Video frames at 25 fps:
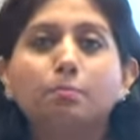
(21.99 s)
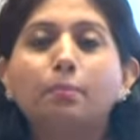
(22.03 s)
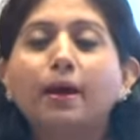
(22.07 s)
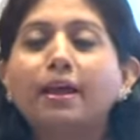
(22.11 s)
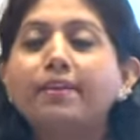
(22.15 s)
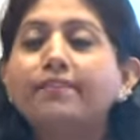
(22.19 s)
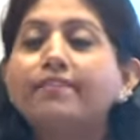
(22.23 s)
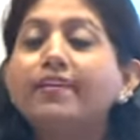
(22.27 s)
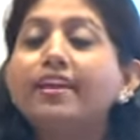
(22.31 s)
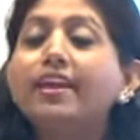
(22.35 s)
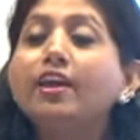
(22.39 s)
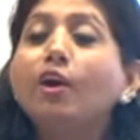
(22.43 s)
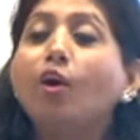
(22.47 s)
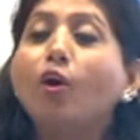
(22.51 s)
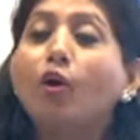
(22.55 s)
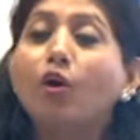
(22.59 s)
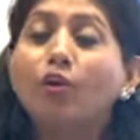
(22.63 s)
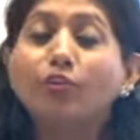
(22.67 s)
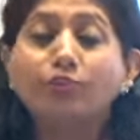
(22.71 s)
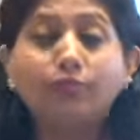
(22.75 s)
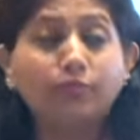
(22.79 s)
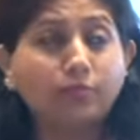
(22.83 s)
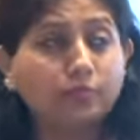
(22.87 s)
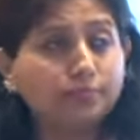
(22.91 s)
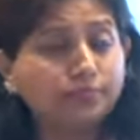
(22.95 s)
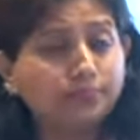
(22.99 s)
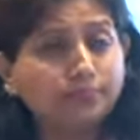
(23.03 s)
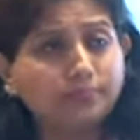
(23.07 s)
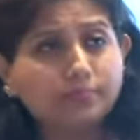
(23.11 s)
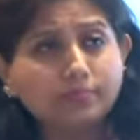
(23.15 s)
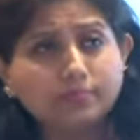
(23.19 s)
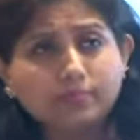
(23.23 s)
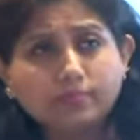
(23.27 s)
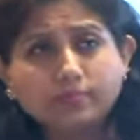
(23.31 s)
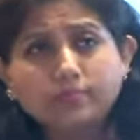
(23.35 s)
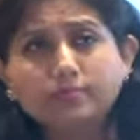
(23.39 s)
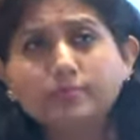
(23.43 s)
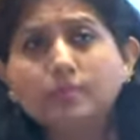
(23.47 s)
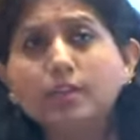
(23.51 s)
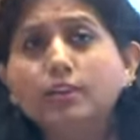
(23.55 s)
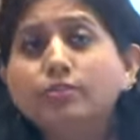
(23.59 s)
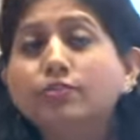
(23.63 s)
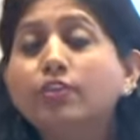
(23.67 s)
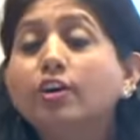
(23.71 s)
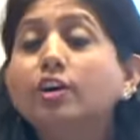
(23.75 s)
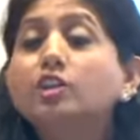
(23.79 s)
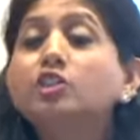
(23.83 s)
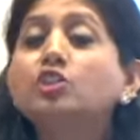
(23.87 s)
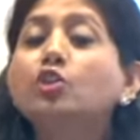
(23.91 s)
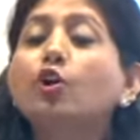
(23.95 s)
by way of
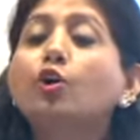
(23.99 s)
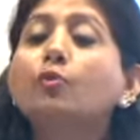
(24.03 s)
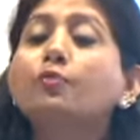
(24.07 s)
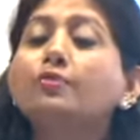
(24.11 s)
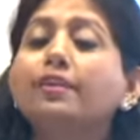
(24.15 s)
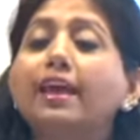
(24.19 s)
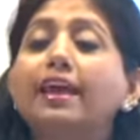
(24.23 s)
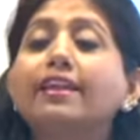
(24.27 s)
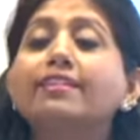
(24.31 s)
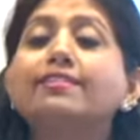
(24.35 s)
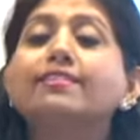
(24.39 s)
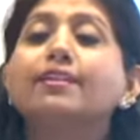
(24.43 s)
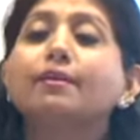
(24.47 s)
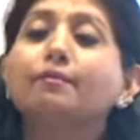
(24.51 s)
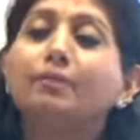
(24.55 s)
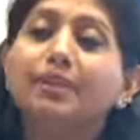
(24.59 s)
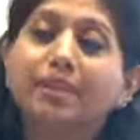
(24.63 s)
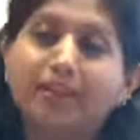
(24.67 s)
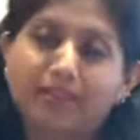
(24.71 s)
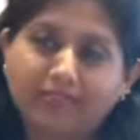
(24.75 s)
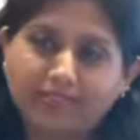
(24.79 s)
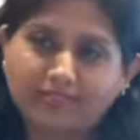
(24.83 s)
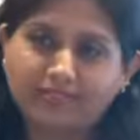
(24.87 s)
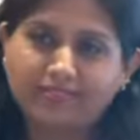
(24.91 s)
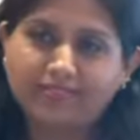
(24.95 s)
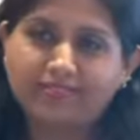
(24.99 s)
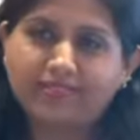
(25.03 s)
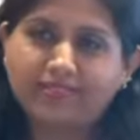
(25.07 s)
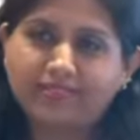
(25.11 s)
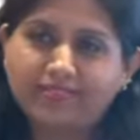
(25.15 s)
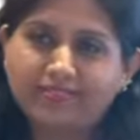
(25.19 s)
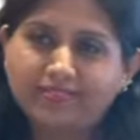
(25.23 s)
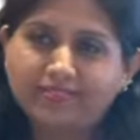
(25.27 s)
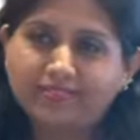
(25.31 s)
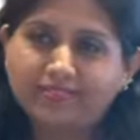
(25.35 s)
workshops and seminars.